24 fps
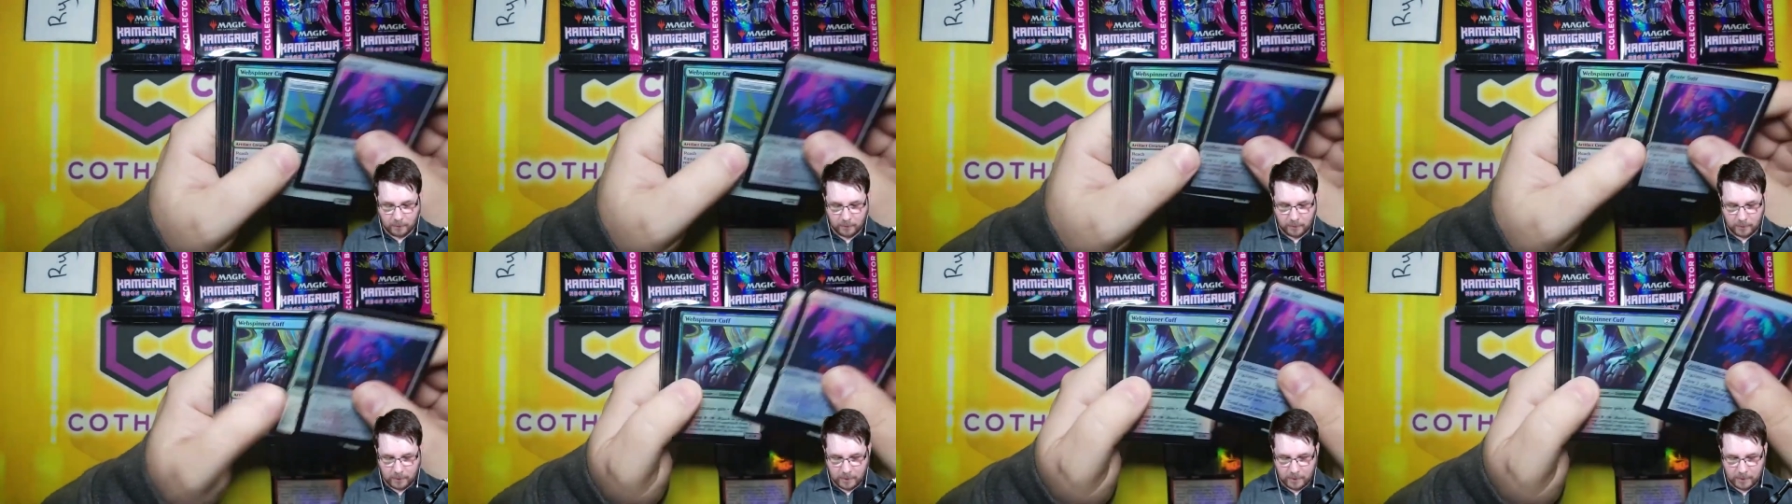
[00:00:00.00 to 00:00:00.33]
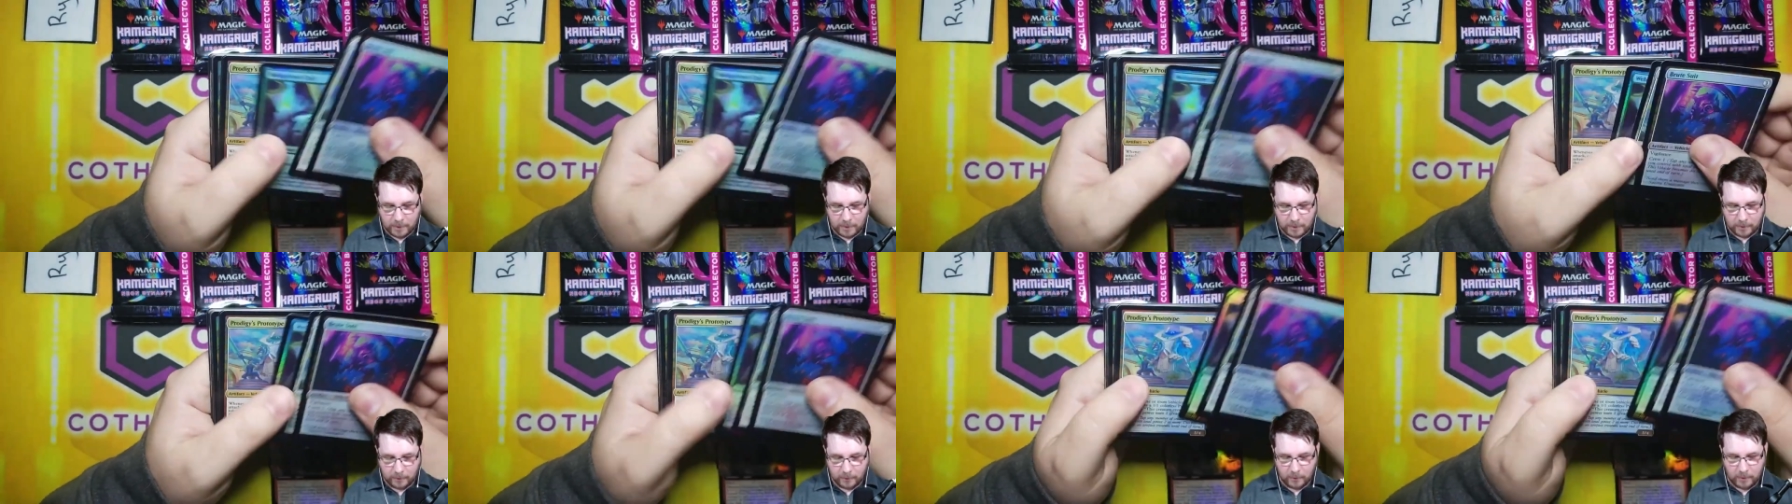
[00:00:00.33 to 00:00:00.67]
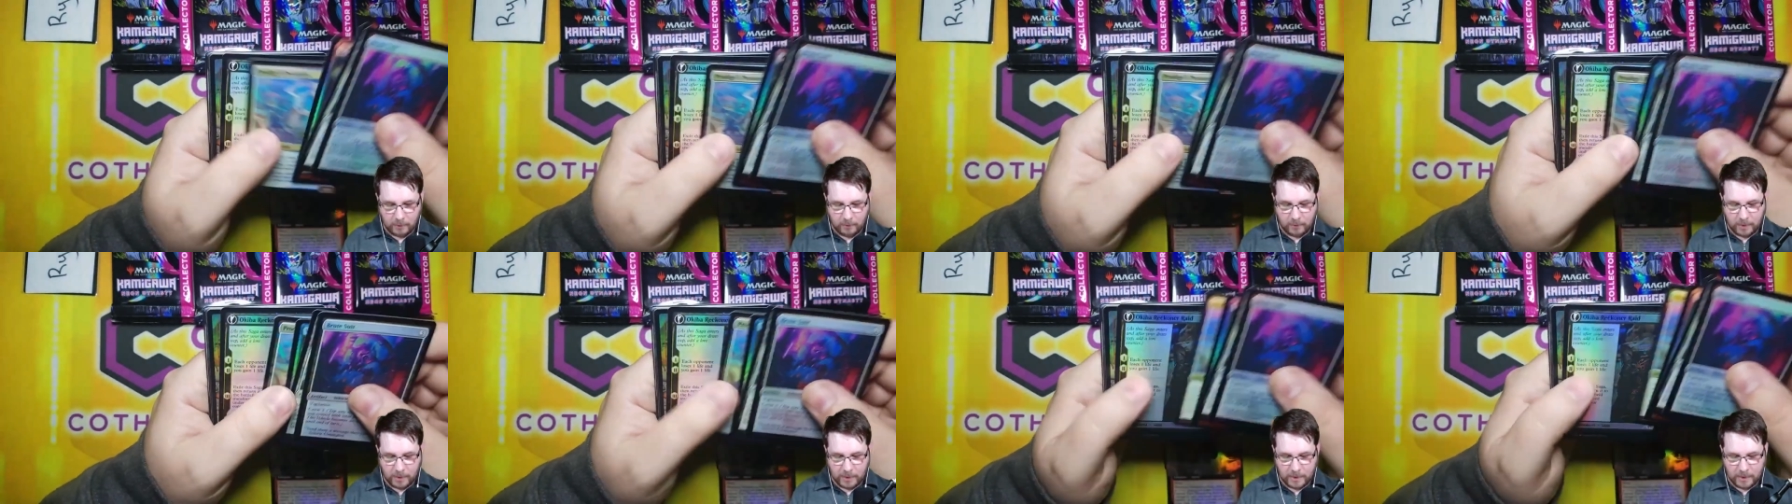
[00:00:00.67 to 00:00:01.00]
Uh,
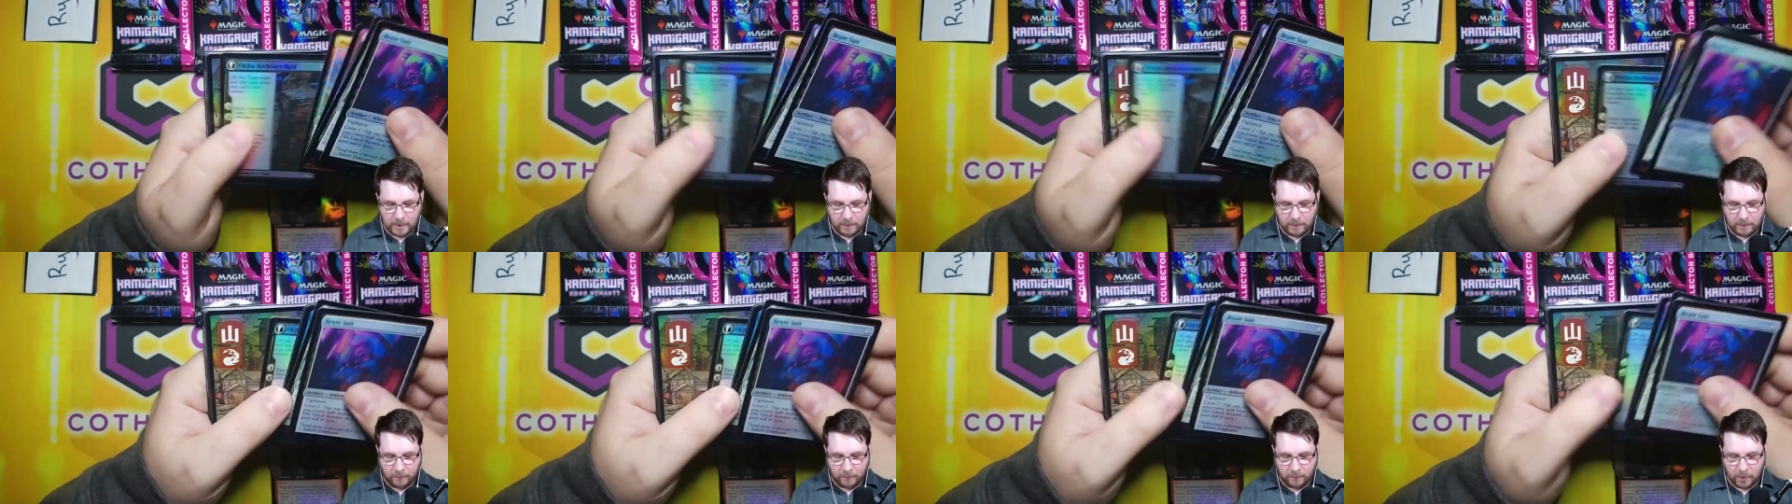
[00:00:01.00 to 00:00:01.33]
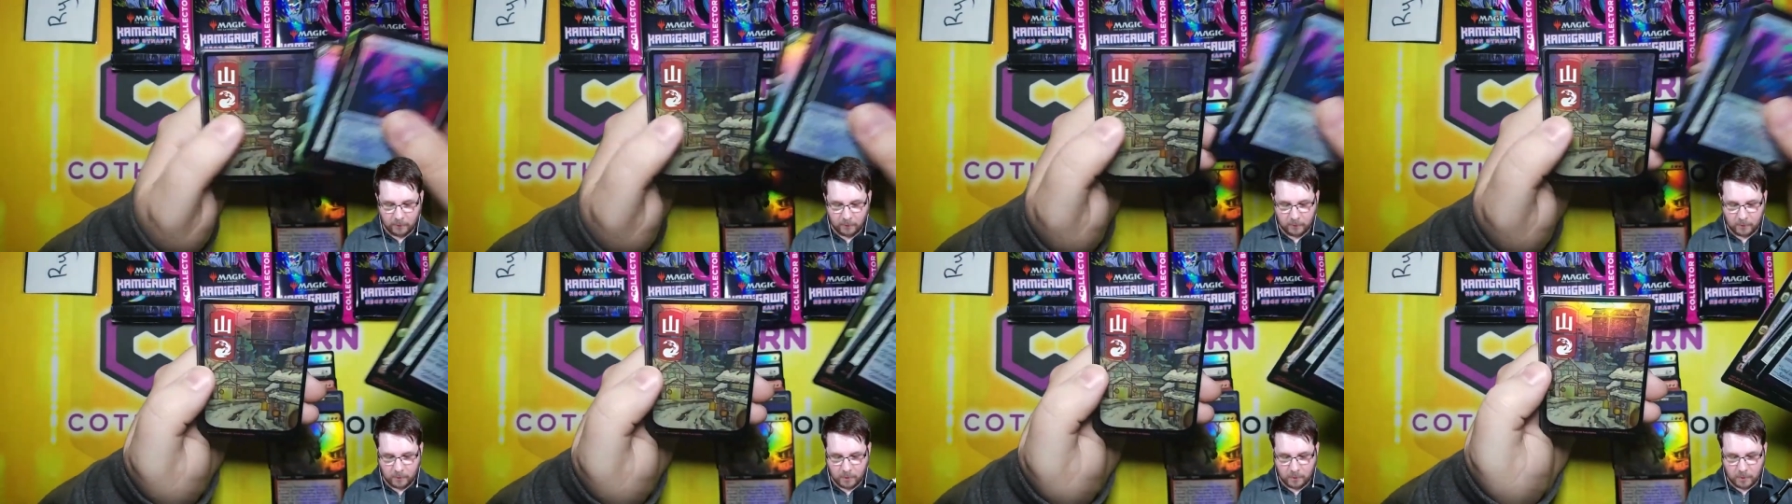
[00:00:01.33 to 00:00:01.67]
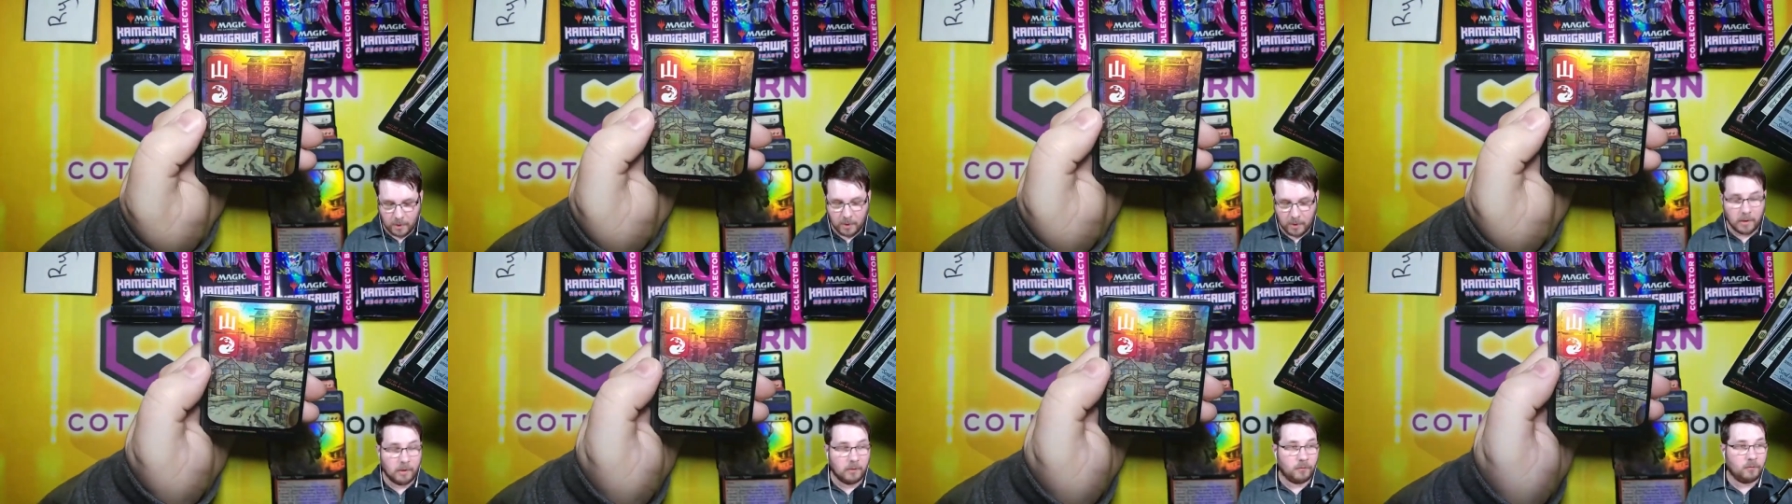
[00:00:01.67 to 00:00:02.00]
great way to get them. We also
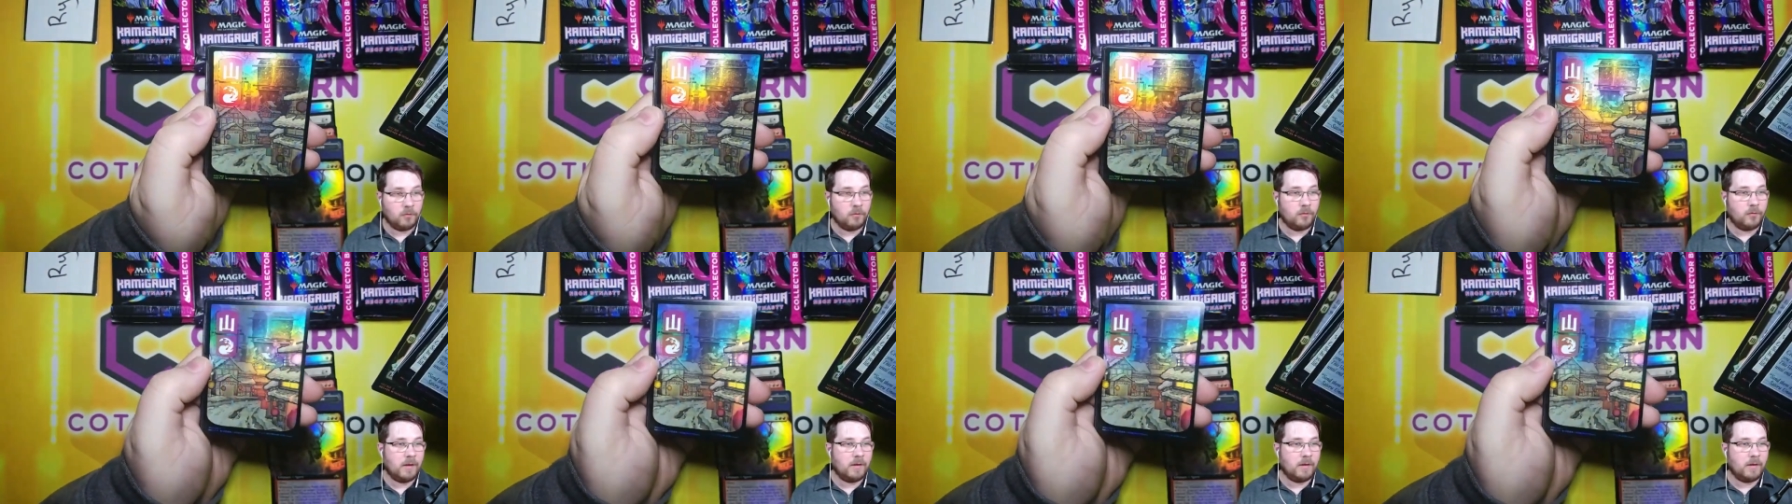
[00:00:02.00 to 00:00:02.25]
shoot